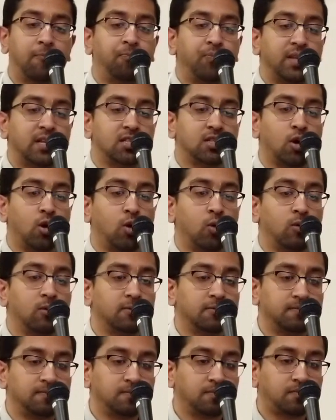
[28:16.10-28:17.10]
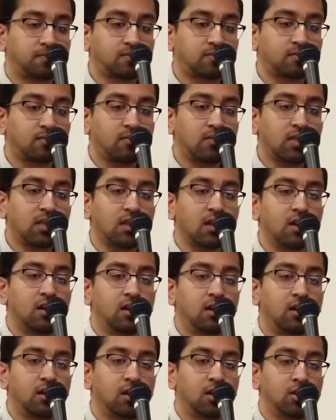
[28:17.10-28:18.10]
So
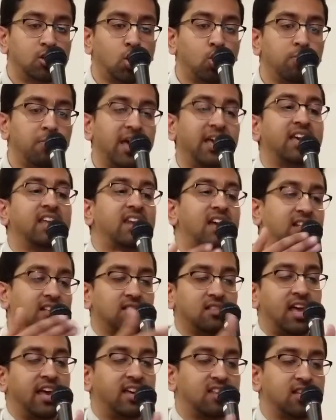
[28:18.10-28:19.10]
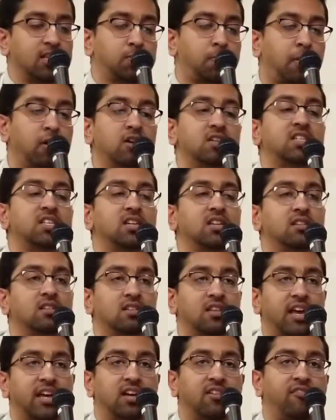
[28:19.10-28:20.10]
don't make it like this person,
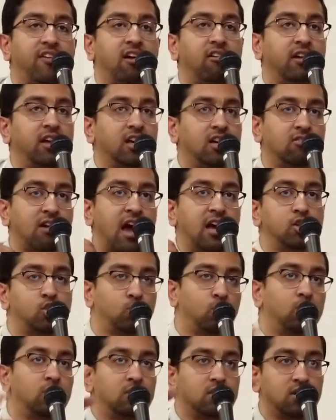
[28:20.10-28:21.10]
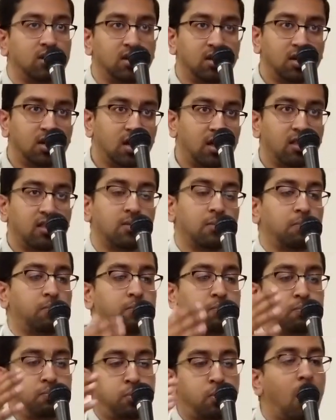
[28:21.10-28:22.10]
like a very gradual
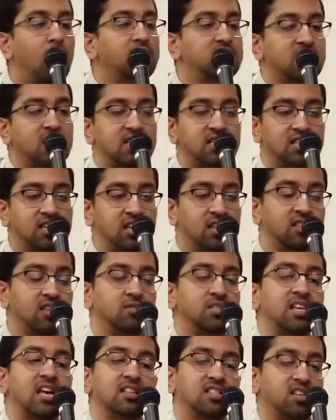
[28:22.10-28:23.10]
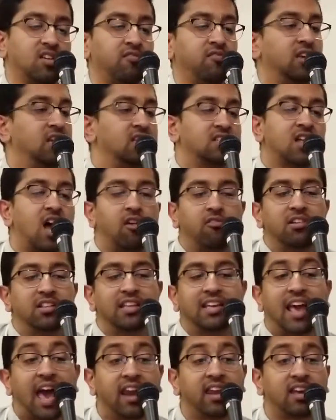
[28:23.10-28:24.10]
process in the sense of he's not really
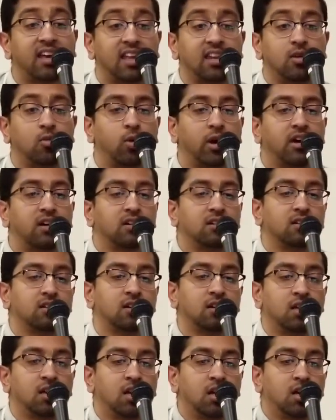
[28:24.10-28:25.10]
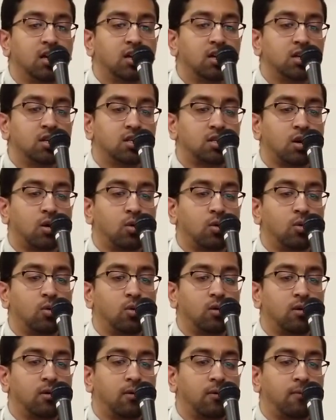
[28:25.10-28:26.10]
getting anywhere.
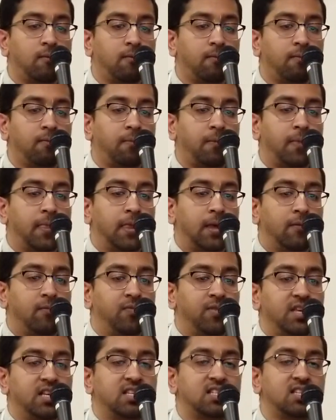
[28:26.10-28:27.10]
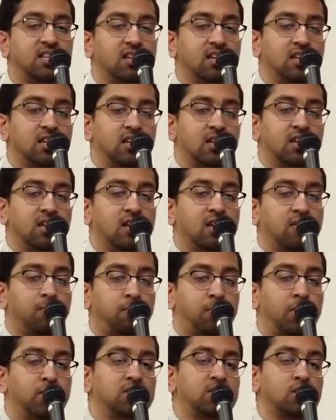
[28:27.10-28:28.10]
So this
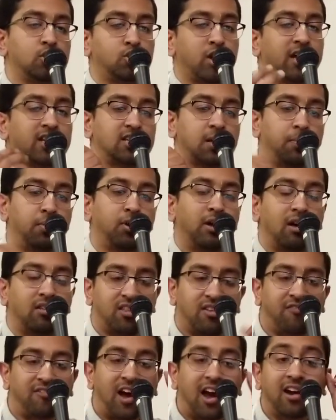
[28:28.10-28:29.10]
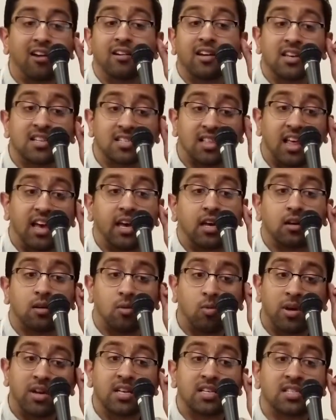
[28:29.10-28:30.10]
person trying to put out the fire is like
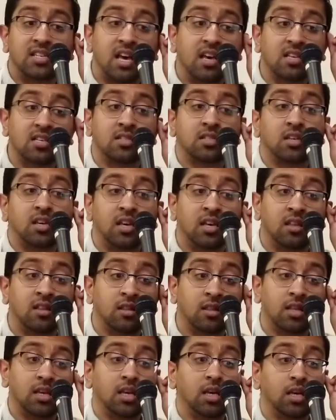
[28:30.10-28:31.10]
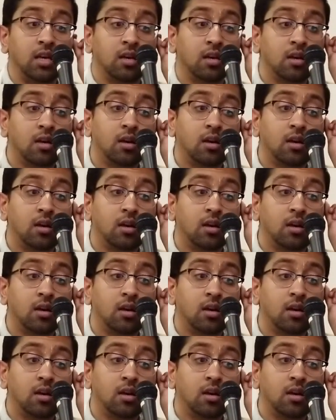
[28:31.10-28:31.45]
what it says in the